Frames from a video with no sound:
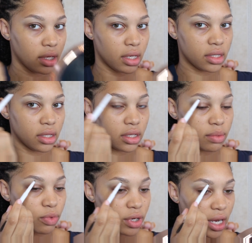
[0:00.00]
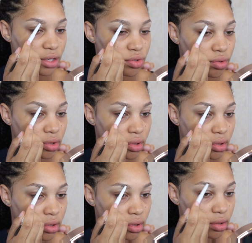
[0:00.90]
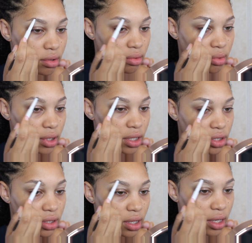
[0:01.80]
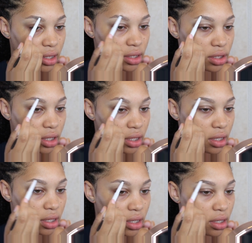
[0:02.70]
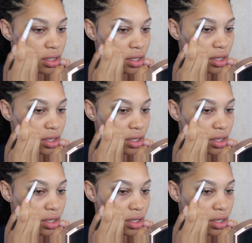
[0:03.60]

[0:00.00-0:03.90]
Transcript: because it looks more natural when I just lightly shade it in.